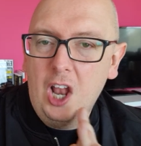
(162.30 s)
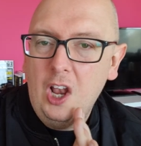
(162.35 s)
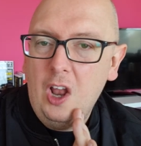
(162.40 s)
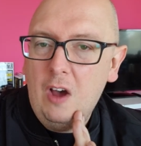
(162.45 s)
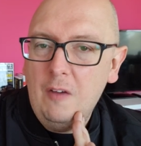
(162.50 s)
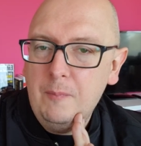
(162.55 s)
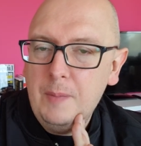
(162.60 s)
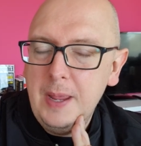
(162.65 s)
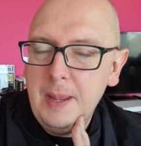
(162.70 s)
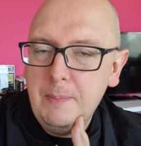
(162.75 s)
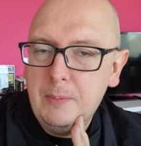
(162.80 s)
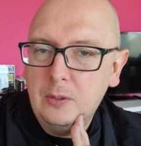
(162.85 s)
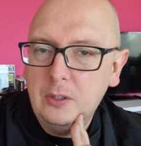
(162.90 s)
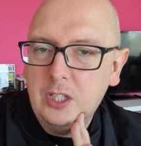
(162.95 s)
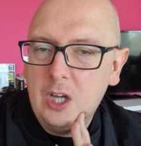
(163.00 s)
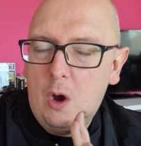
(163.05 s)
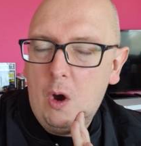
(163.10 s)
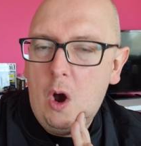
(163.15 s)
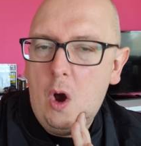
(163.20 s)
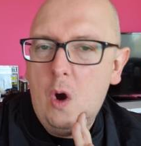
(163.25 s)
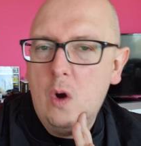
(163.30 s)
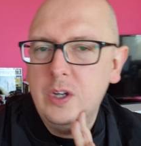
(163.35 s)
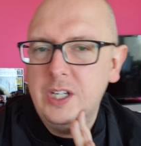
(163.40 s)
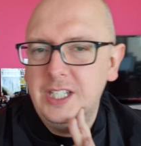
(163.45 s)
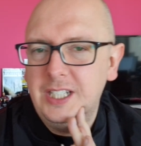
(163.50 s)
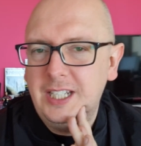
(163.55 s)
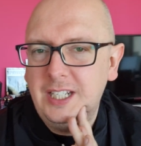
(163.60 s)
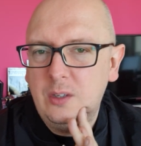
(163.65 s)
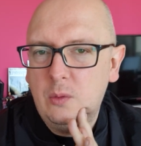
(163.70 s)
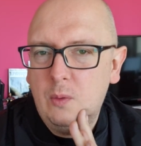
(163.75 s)
lot of people go, oh,
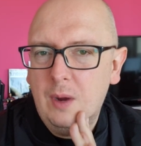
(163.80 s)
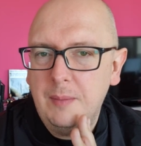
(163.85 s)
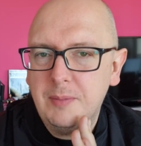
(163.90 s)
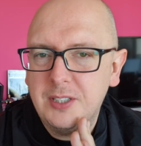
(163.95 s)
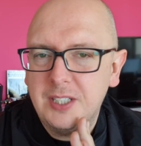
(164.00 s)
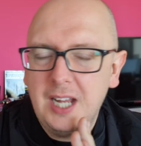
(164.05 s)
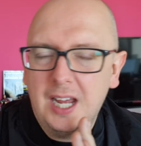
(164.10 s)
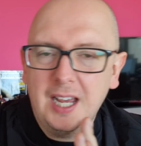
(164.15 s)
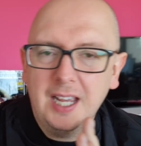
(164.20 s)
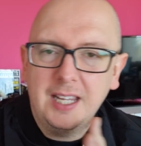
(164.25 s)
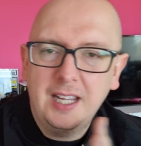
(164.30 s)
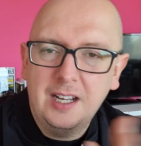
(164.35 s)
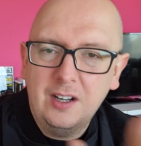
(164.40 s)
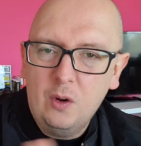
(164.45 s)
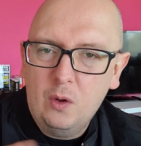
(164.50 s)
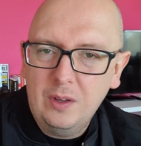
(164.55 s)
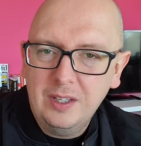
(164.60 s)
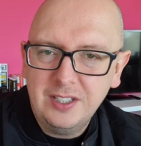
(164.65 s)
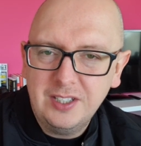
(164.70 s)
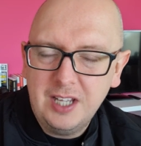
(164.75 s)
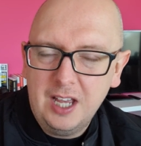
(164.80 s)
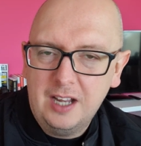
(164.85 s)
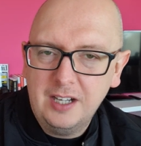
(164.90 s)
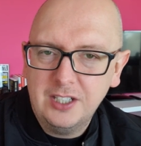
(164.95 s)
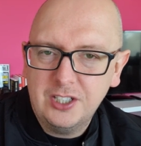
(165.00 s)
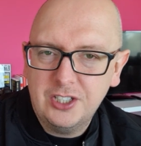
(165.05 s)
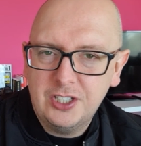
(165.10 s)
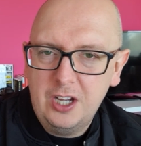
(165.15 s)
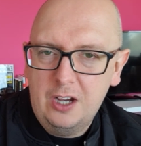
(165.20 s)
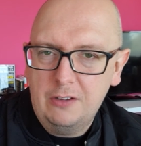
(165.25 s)
you need a website and all this kind
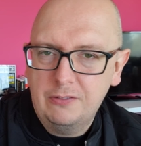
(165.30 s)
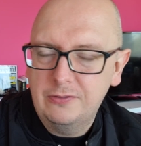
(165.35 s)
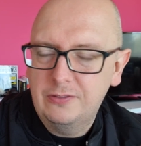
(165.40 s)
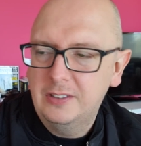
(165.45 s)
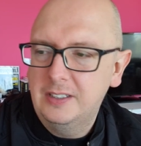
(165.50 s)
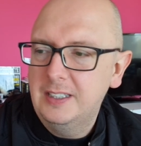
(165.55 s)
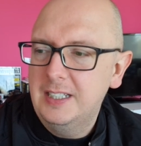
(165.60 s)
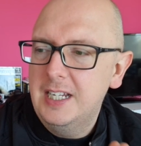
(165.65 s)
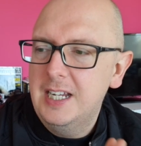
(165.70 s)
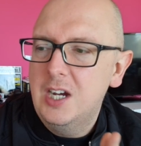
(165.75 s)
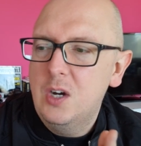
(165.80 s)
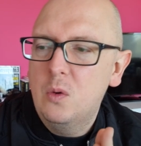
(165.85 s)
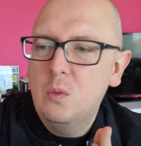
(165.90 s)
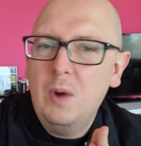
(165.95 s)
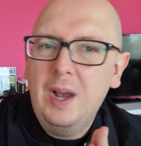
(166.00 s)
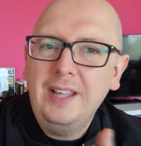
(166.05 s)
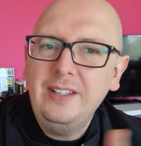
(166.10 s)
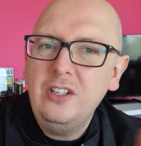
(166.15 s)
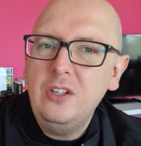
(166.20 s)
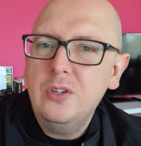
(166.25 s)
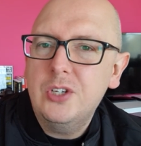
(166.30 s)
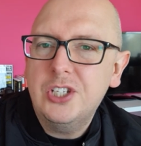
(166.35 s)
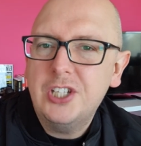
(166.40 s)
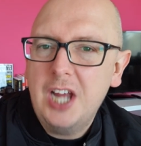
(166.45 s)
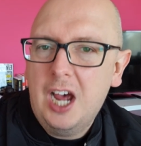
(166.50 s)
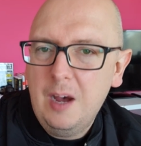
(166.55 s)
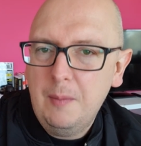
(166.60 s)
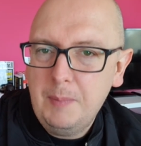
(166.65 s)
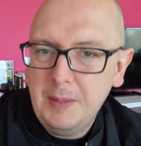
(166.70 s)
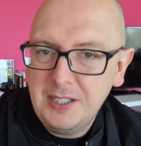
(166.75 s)
of stuff. When you
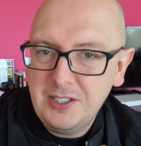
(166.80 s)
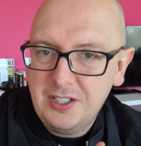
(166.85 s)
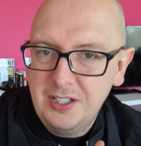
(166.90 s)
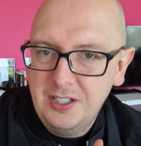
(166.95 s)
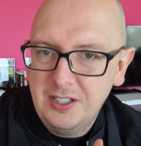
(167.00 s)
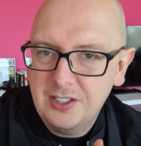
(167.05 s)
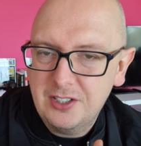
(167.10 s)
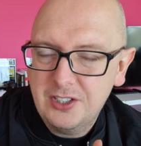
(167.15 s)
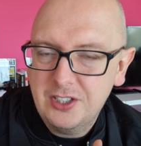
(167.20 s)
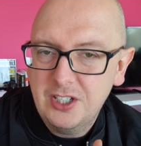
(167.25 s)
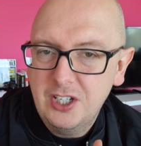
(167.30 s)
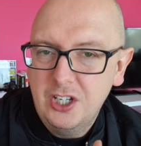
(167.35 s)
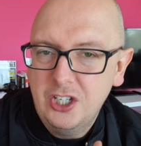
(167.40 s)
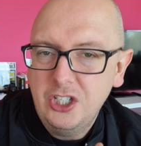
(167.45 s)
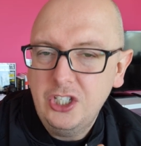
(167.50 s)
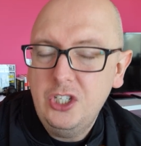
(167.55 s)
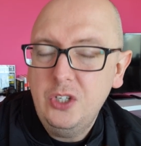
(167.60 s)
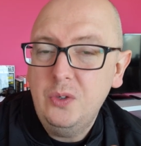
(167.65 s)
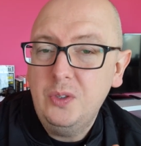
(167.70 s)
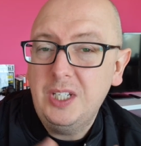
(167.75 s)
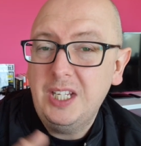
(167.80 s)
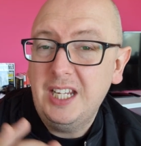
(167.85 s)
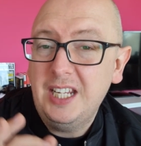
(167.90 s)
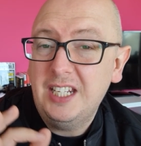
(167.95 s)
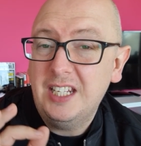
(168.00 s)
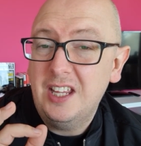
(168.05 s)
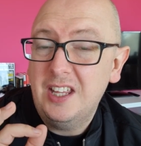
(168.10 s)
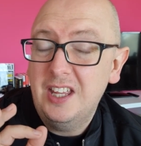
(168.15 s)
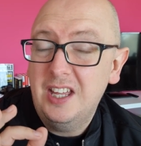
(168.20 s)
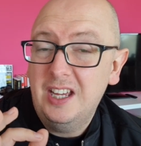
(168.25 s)
start a business, you
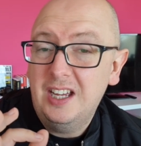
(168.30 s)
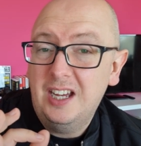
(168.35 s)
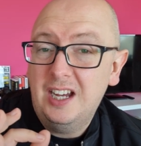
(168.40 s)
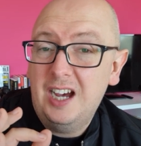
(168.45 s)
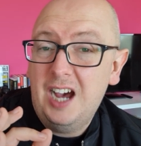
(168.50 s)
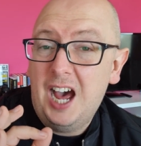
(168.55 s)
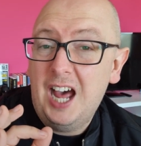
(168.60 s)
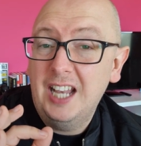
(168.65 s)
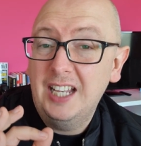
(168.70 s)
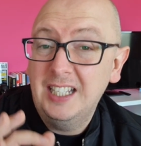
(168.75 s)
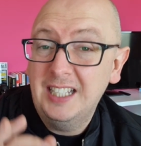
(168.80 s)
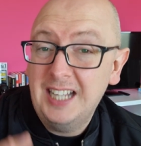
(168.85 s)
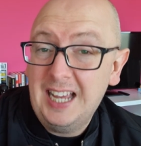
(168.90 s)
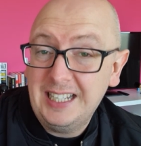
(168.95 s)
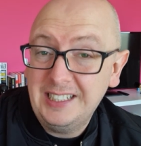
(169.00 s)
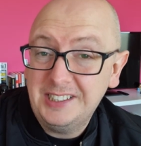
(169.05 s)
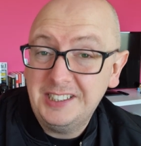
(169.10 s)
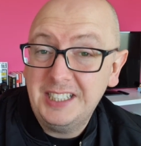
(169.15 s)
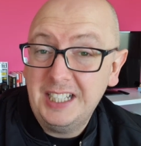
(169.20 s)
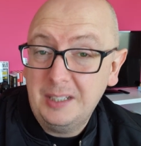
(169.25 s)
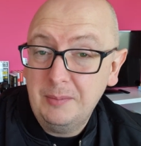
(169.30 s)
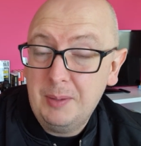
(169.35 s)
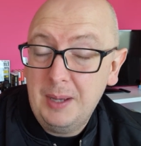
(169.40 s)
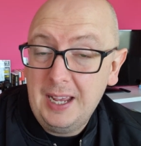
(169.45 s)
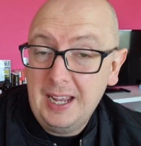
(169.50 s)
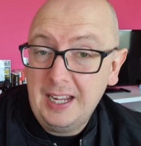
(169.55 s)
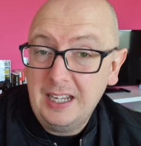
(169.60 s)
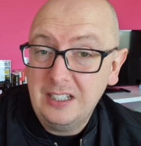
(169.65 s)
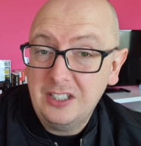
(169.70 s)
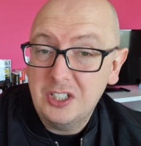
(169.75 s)
need a landing
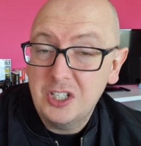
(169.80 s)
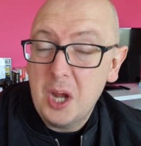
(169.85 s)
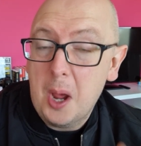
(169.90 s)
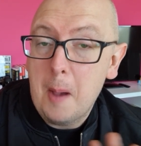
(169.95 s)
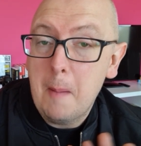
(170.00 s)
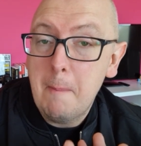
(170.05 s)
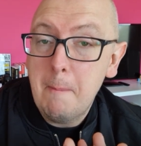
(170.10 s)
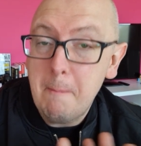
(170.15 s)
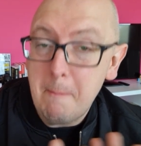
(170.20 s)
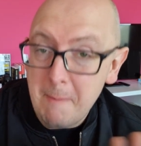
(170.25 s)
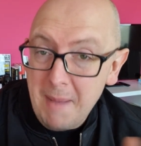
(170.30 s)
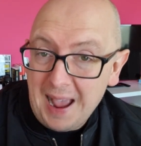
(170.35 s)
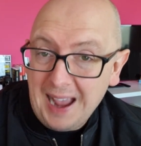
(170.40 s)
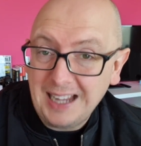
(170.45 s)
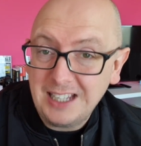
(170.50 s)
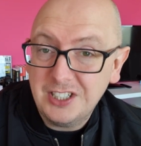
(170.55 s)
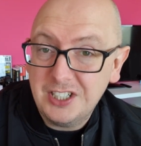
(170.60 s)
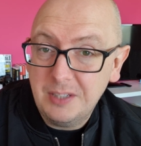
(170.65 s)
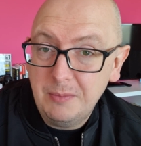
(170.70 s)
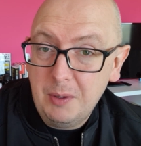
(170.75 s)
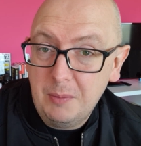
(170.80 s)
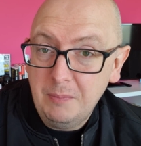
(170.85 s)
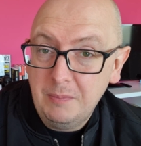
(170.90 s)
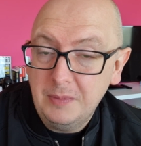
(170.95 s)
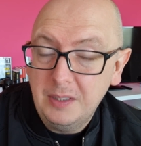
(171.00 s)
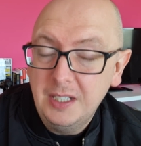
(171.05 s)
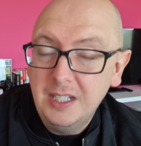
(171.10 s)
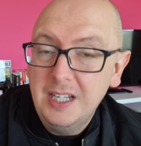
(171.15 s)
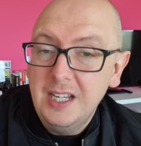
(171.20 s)
page, maximum.